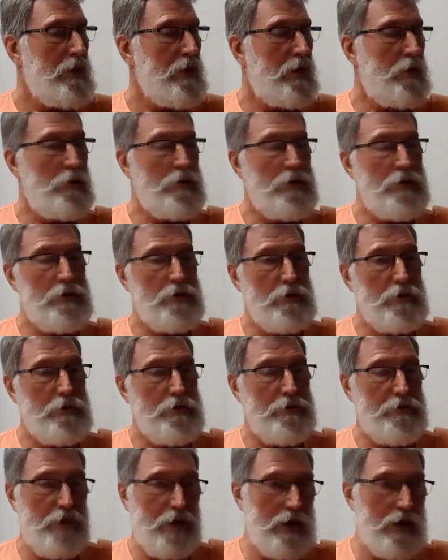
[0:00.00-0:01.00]
How are you?
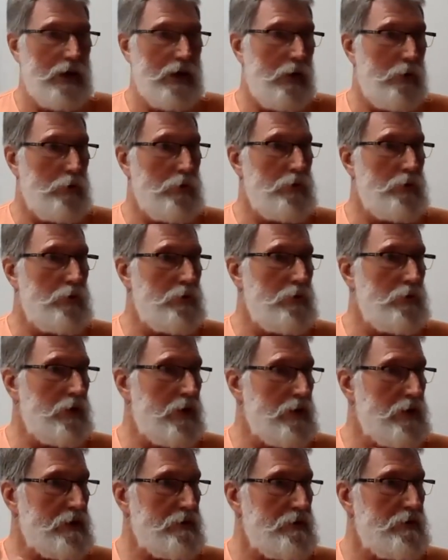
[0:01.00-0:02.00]
Fine. How are you?
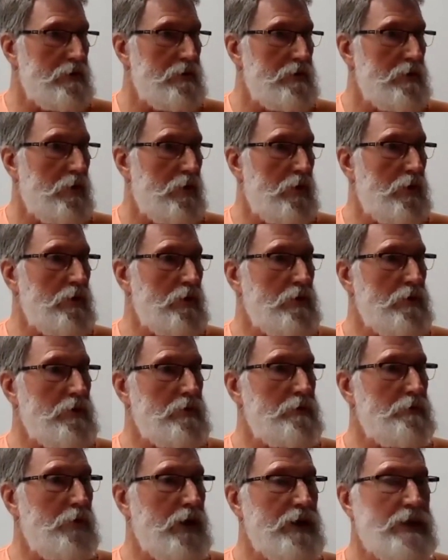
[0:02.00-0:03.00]
Yes, all
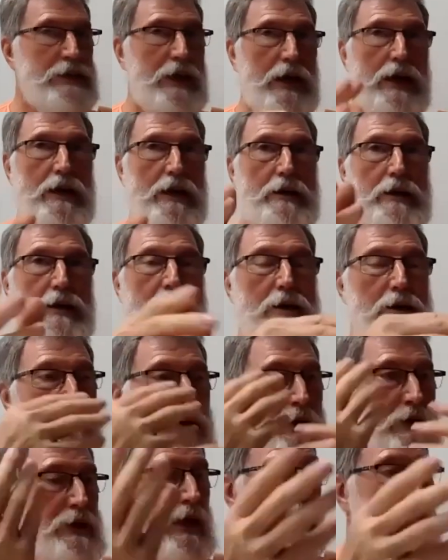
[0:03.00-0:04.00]
good. My
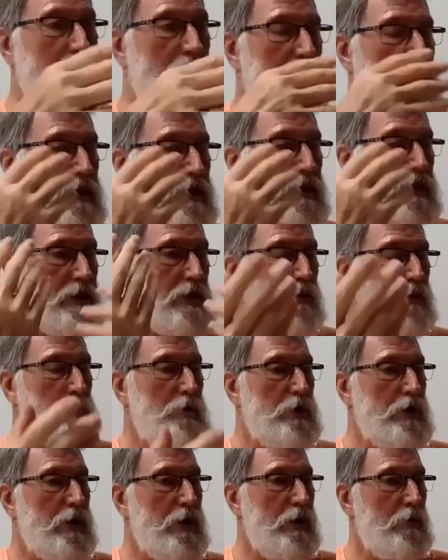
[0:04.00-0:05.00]
satellites are
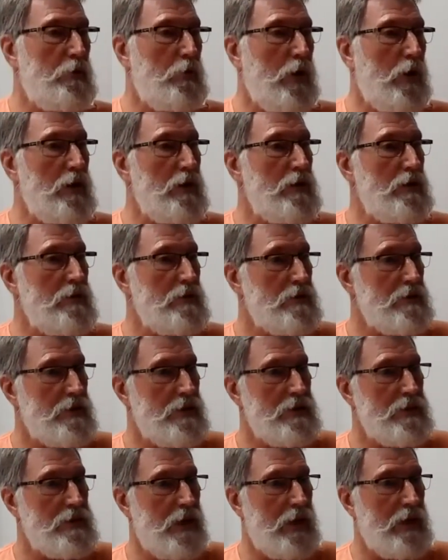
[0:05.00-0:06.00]
working well,
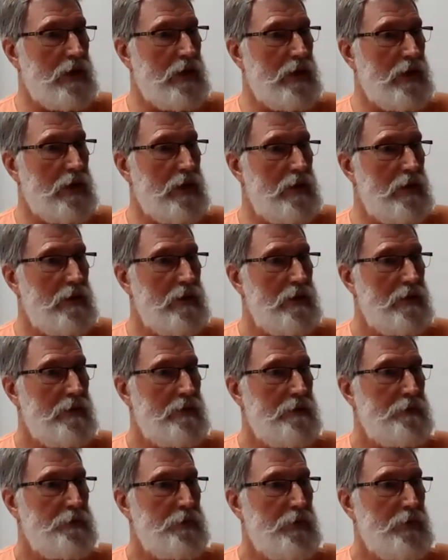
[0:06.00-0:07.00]
says Saturn,
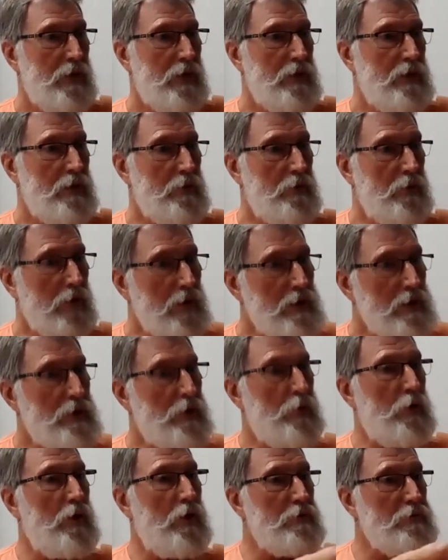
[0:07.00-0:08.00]
and the rings
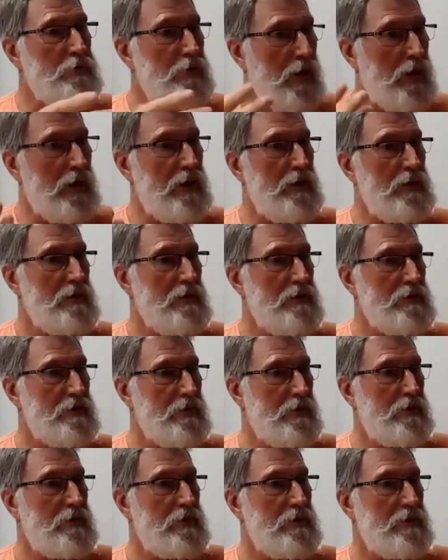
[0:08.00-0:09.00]
are all fine, and
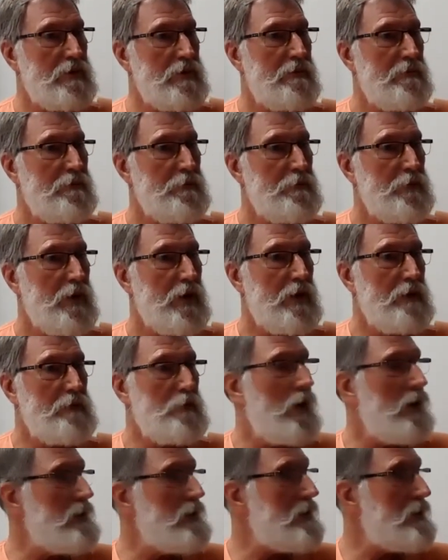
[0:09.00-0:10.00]
so on. And
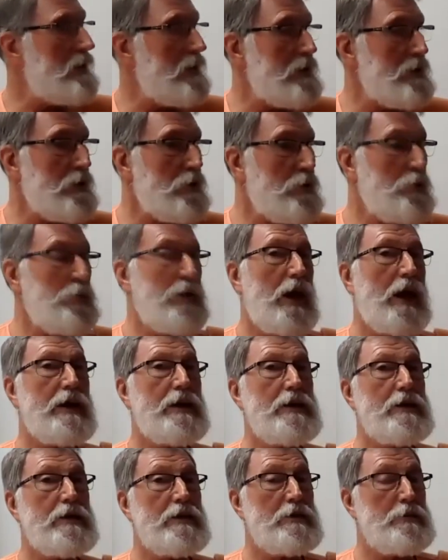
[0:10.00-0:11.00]
Mars says, oh, we
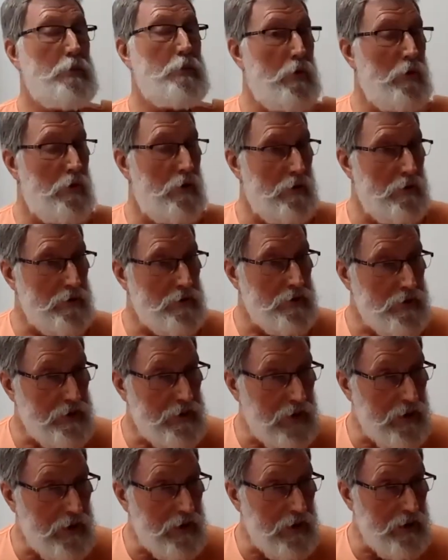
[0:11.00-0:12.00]
had a small
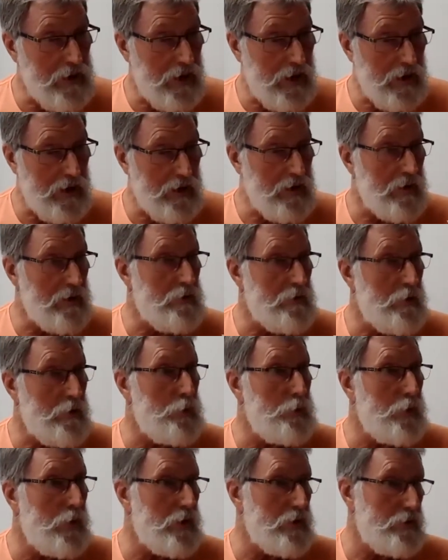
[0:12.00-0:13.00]
thing there, a
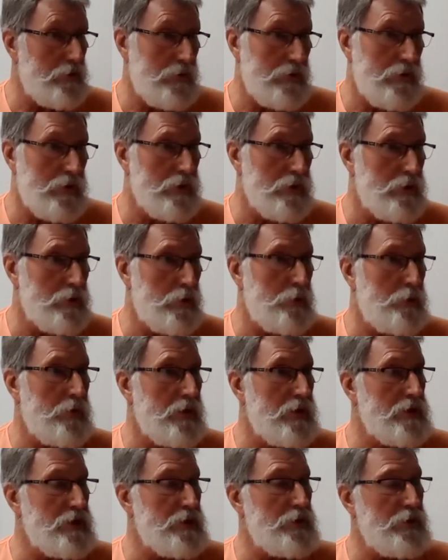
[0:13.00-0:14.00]
robot. We're not sure
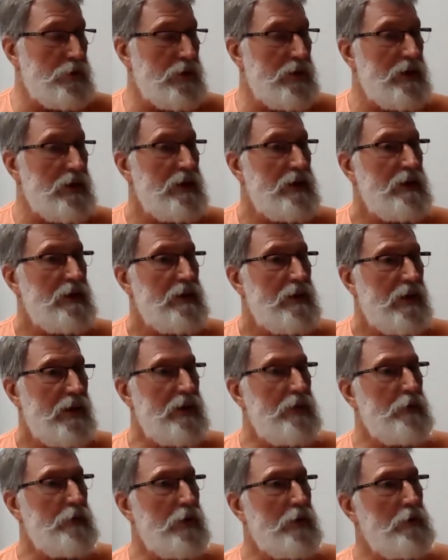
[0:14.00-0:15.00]
what it's doing.
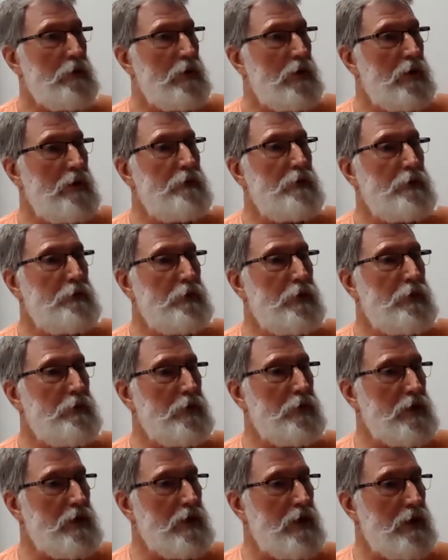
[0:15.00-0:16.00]
Anyway, we'll leave it be
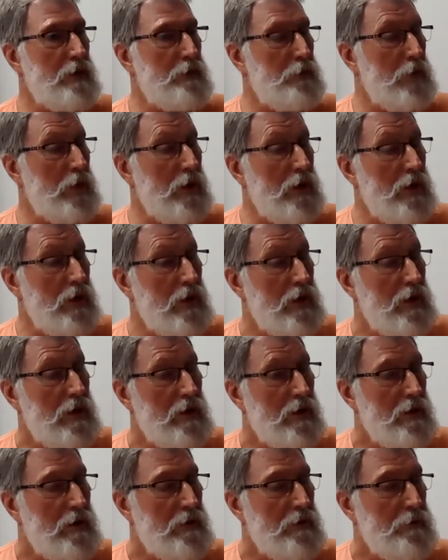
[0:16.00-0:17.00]
for the time being.
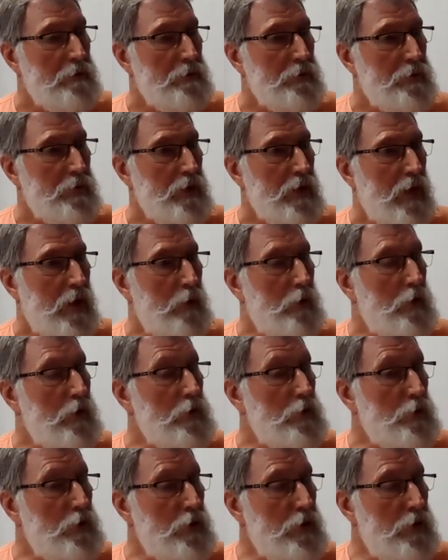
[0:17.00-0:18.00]
How are
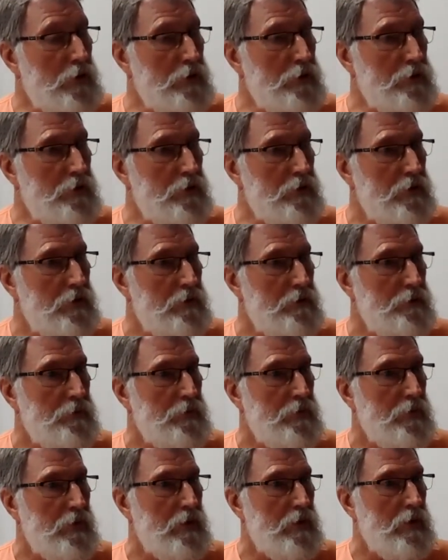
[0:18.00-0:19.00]
you, Earth?
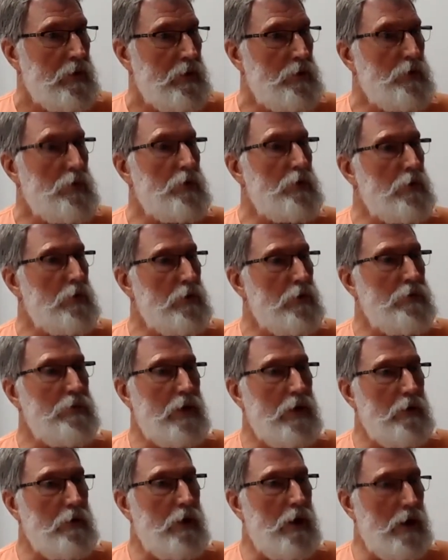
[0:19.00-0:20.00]
You don't look
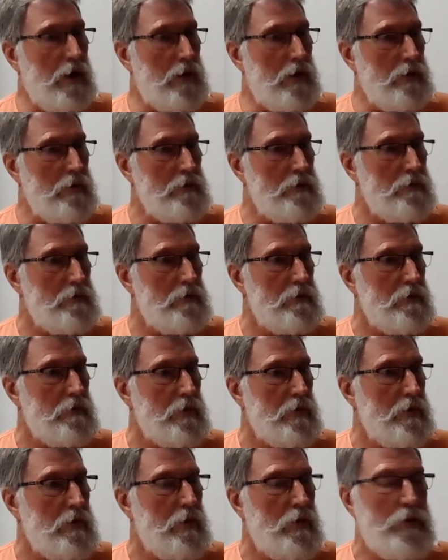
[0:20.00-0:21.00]
very well.
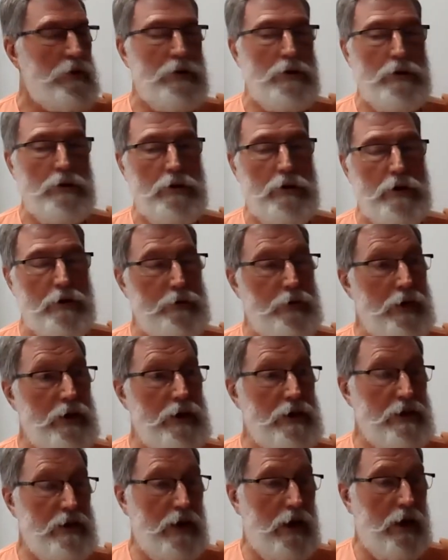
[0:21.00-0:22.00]
Oh, no, I'm very
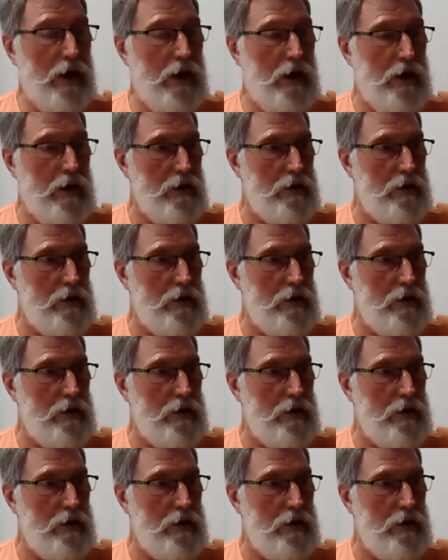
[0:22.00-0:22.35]
sick.